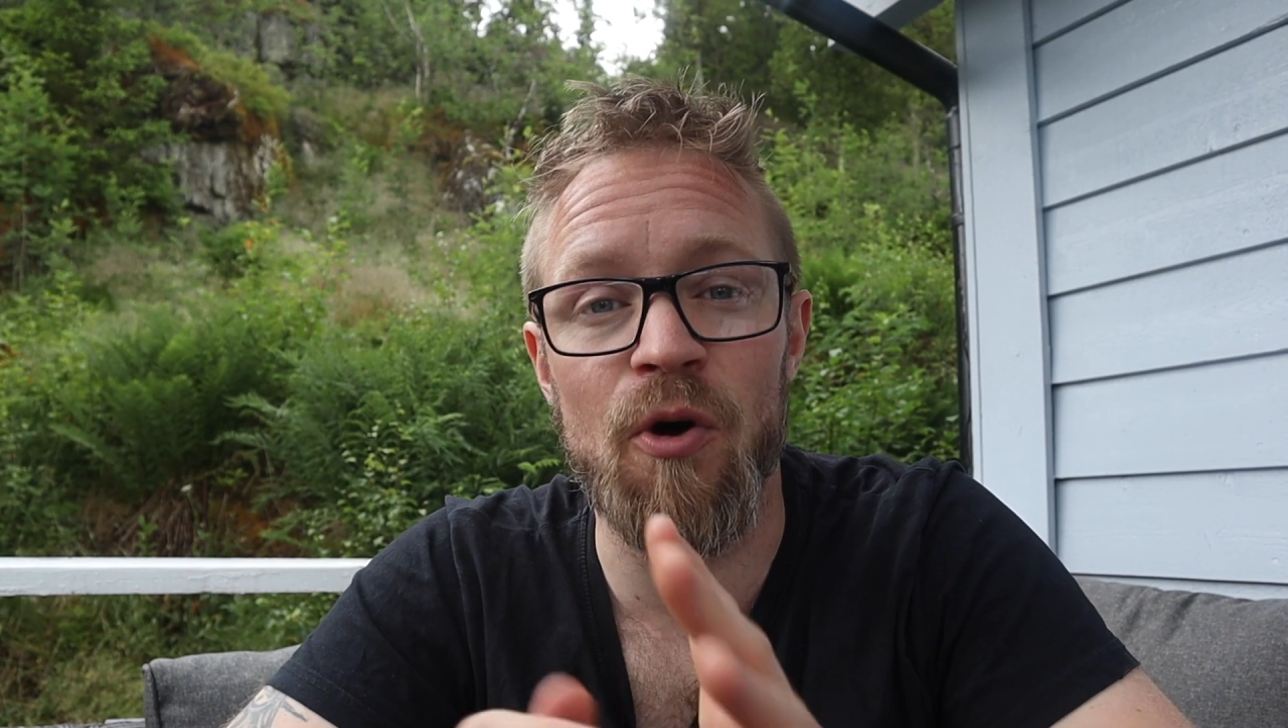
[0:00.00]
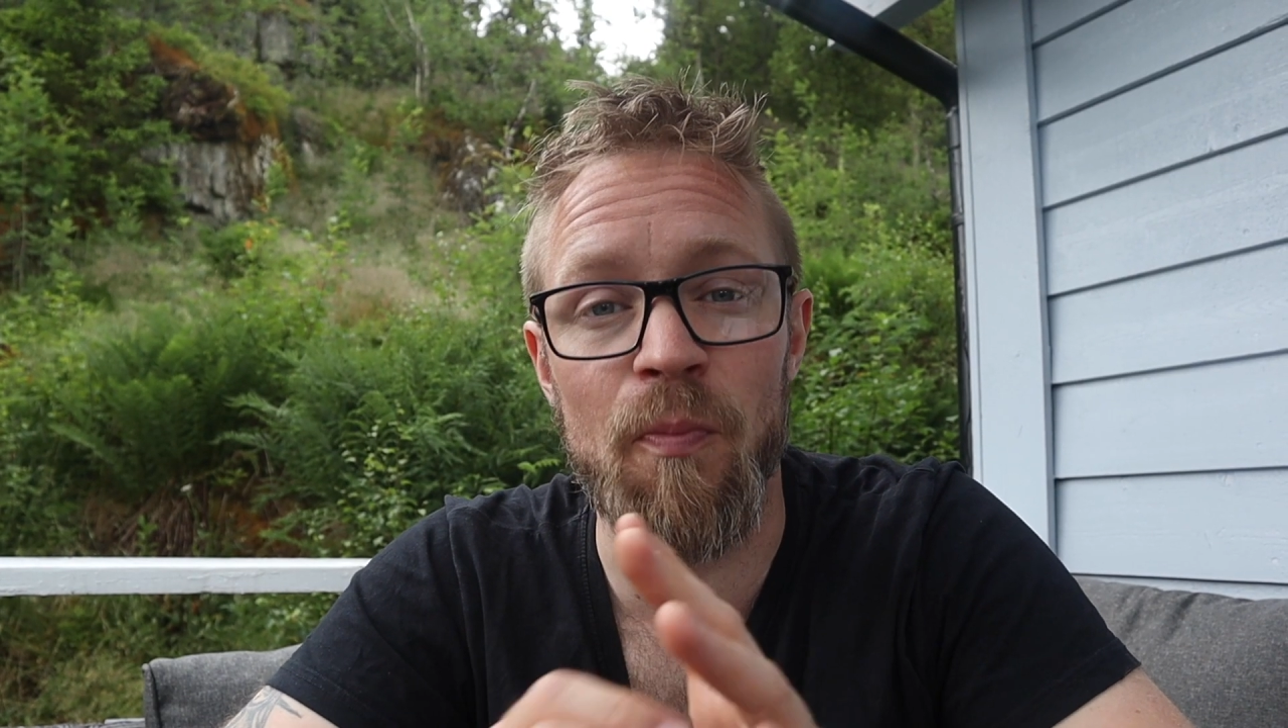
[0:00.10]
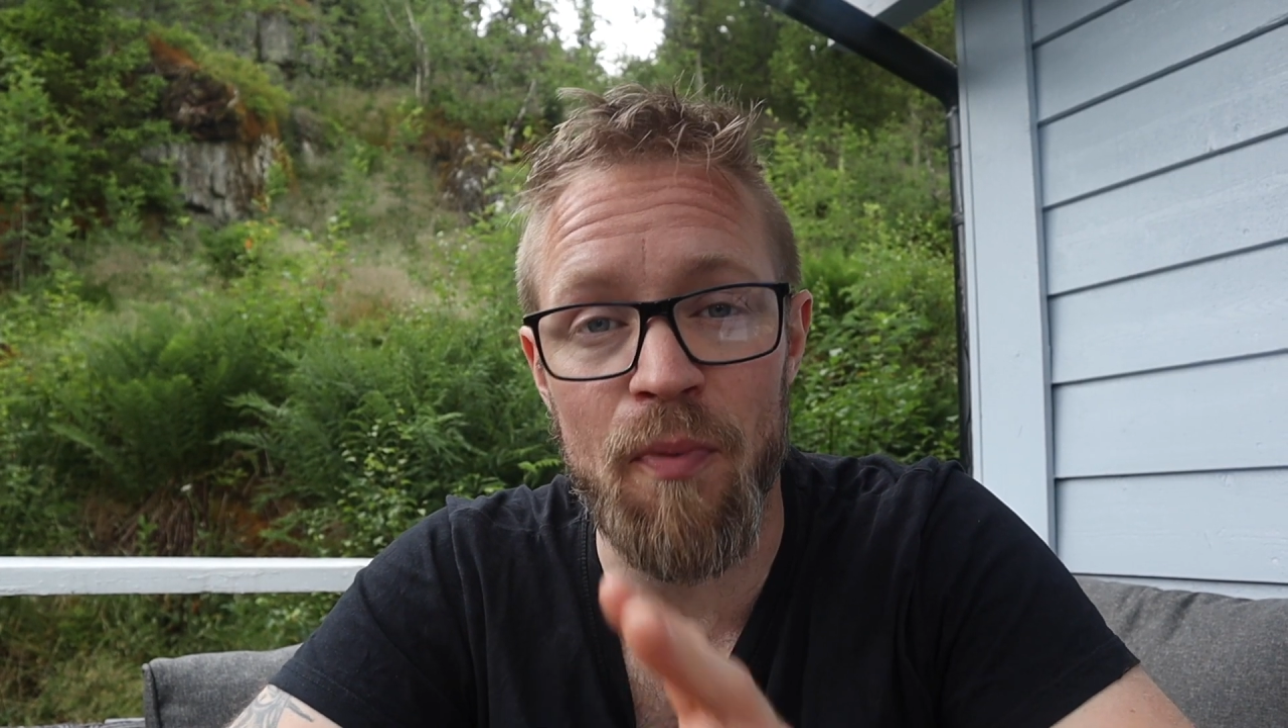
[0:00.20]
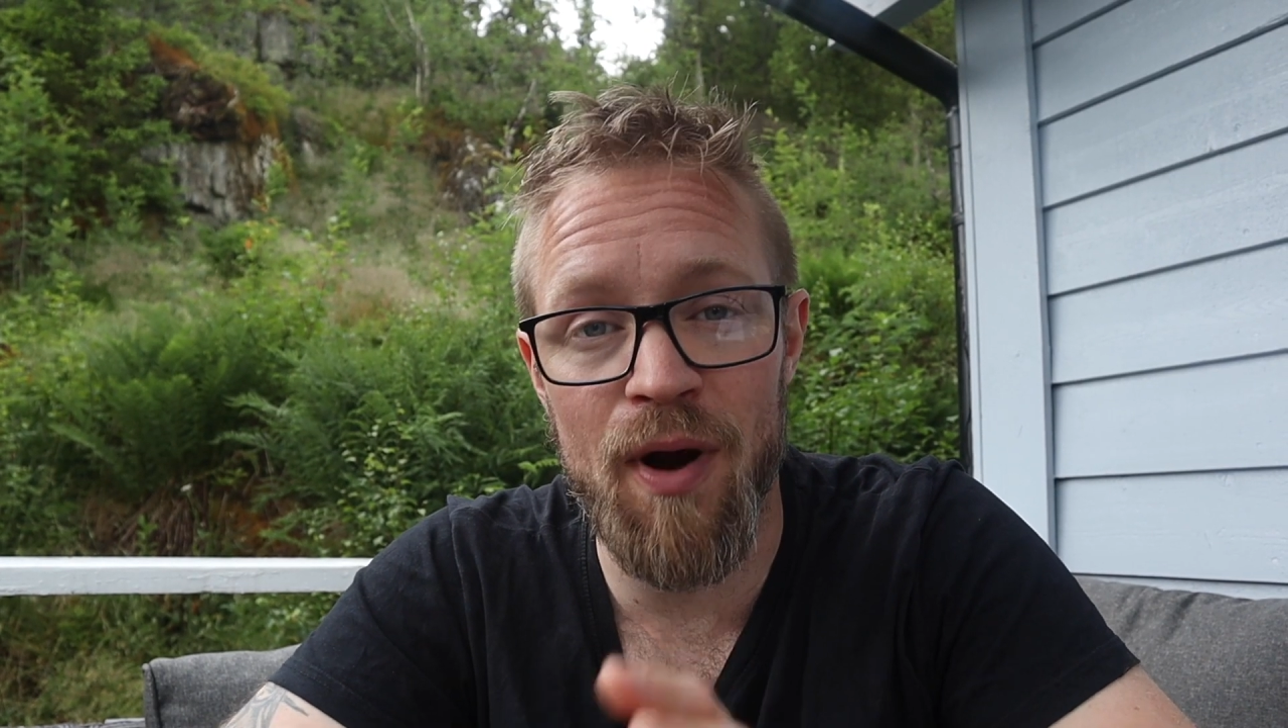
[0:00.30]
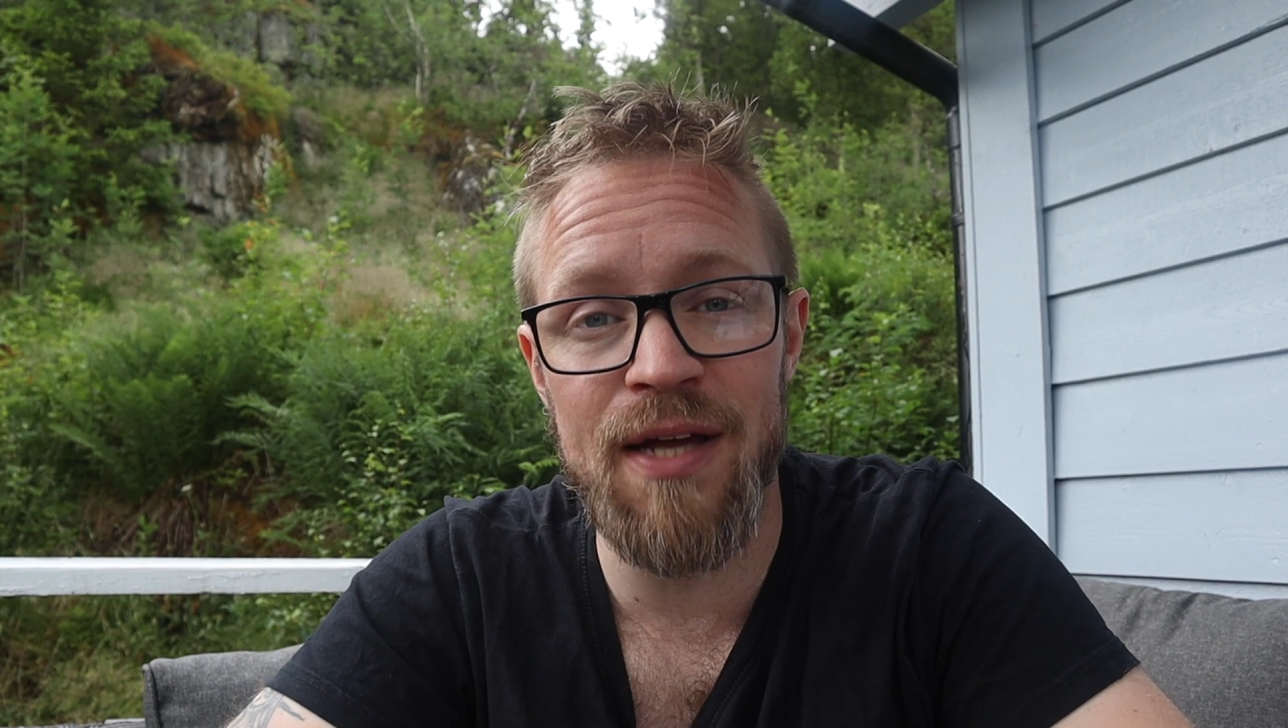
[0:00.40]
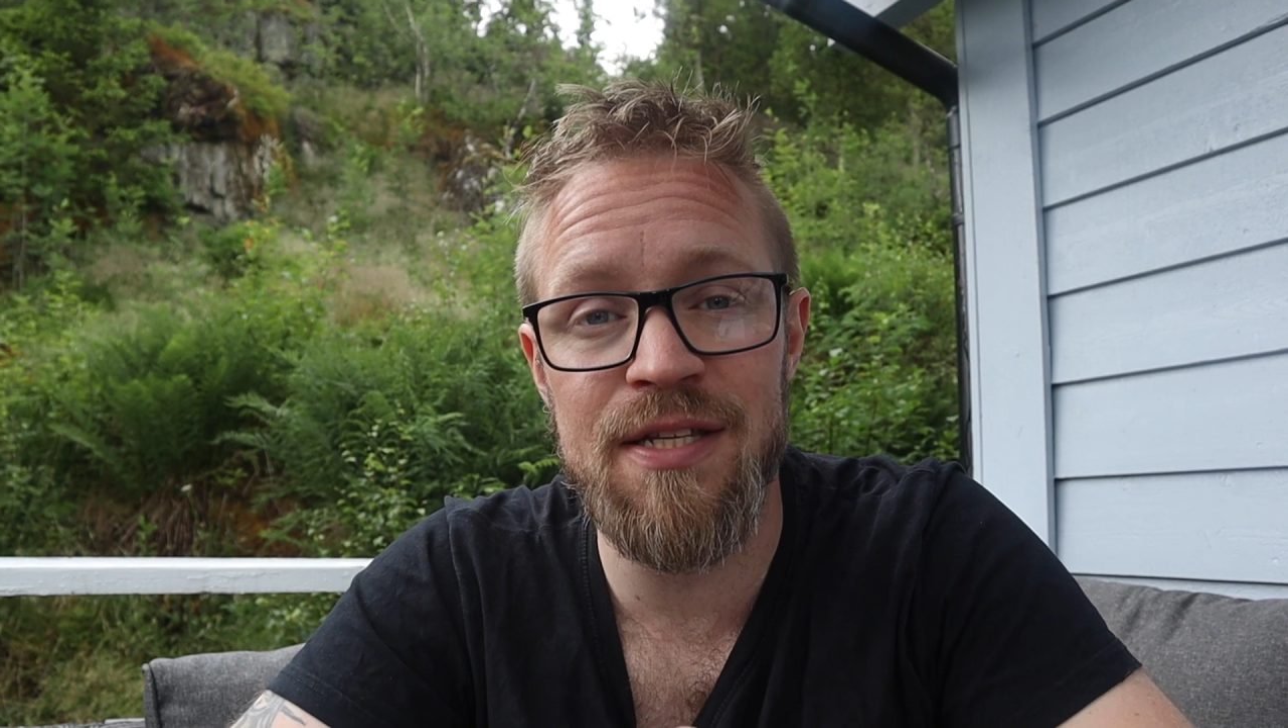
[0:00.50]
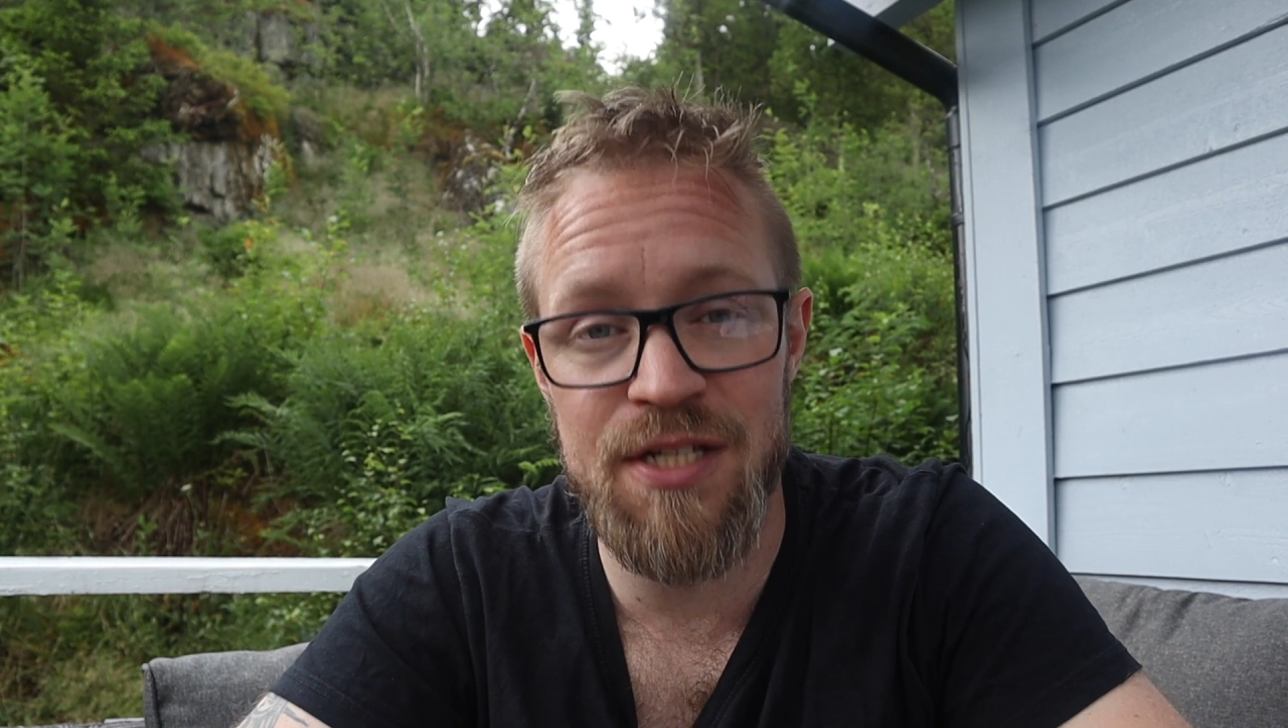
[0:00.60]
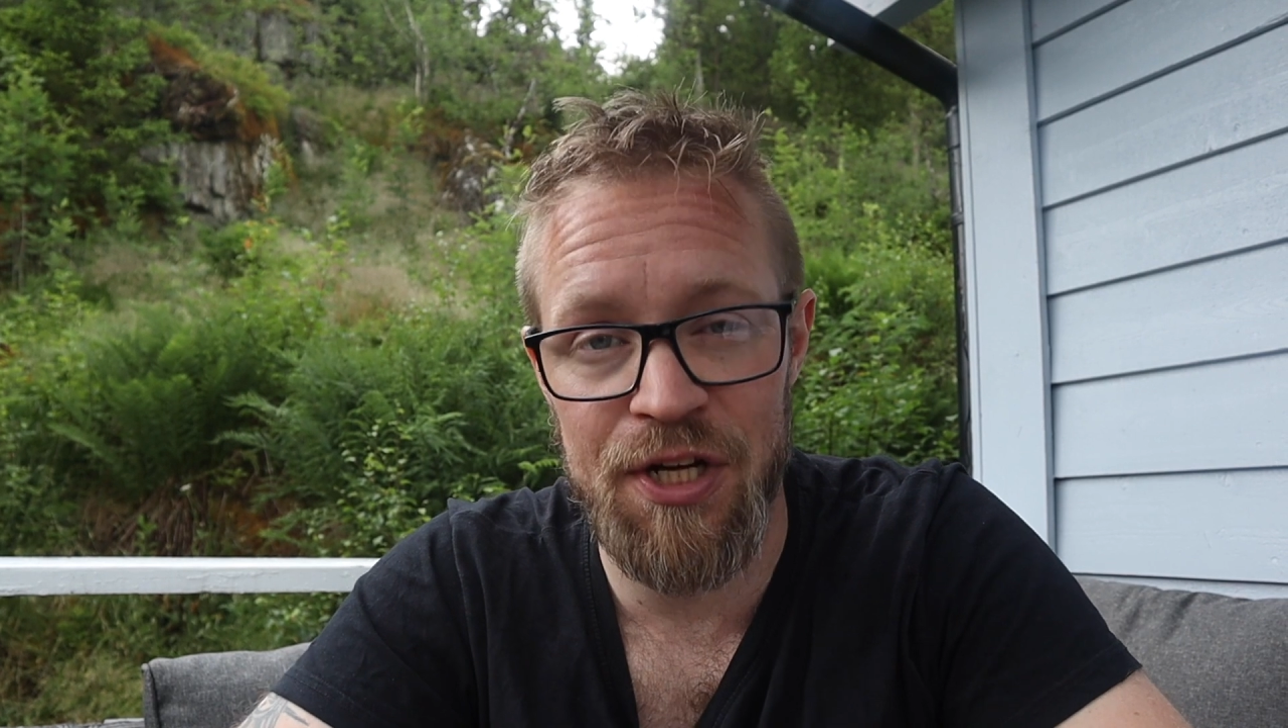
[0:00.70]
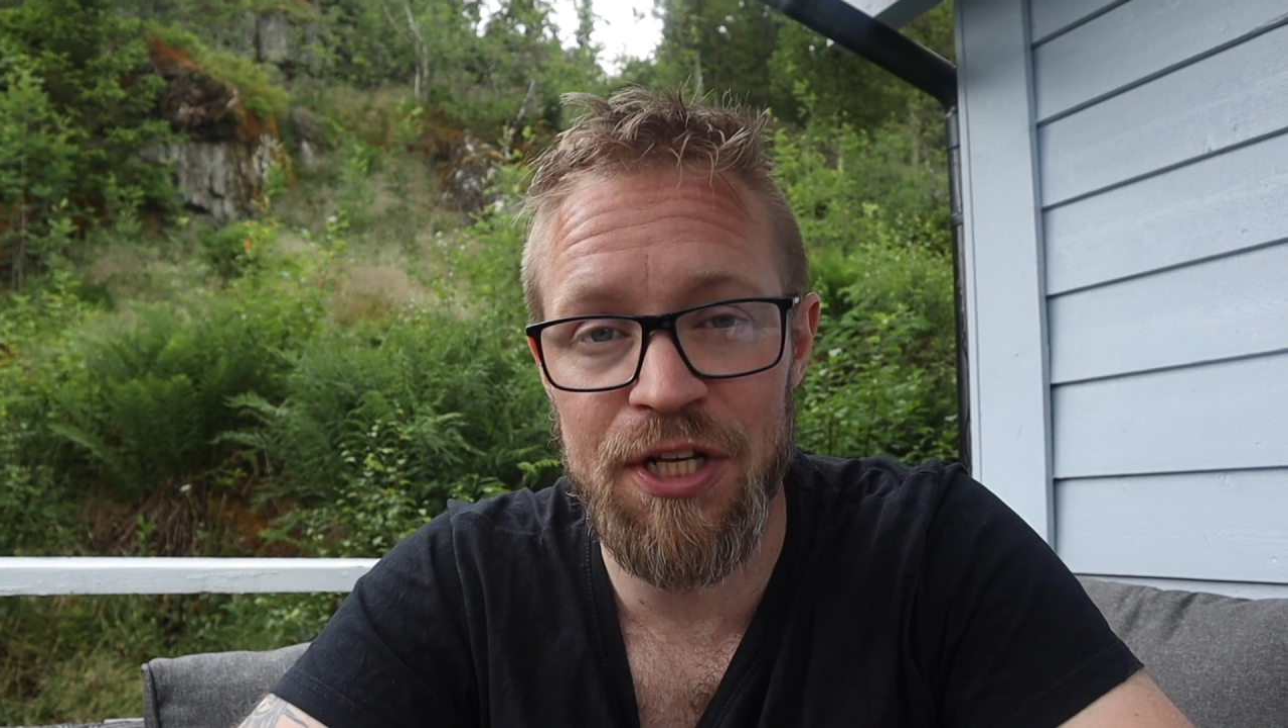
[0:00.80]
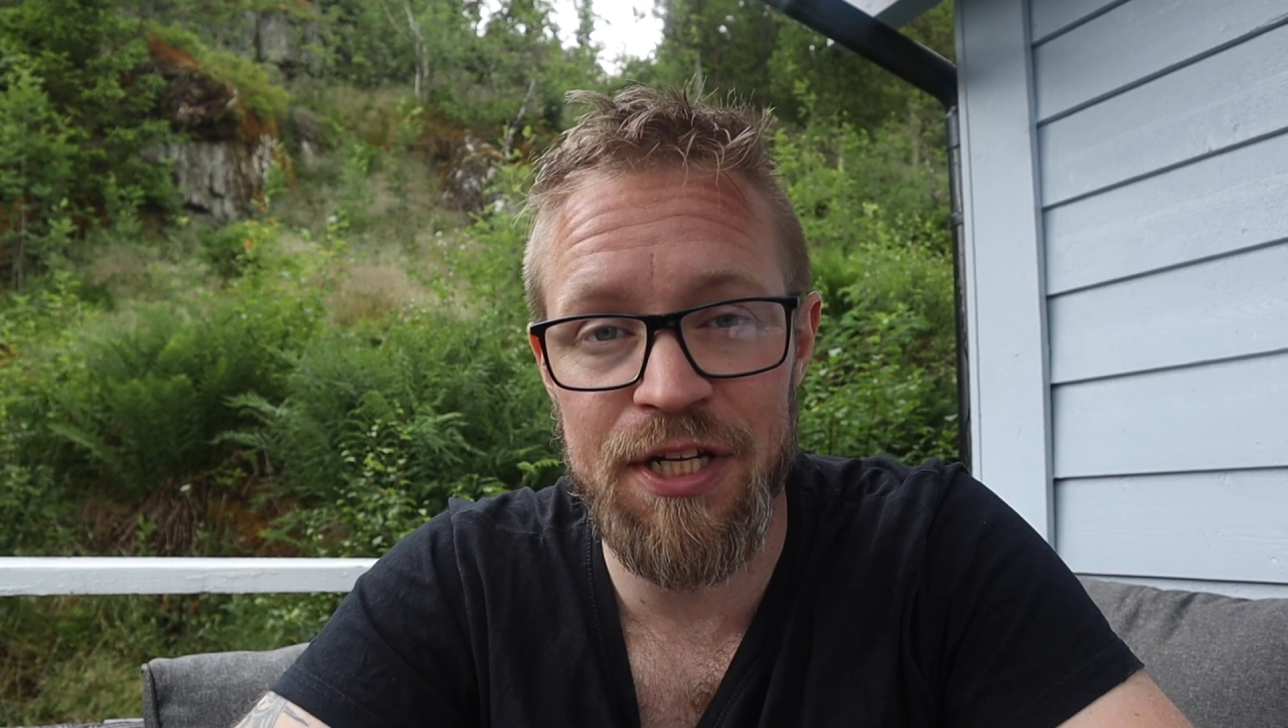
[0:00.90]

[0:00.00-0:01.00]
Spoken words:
on bright sunny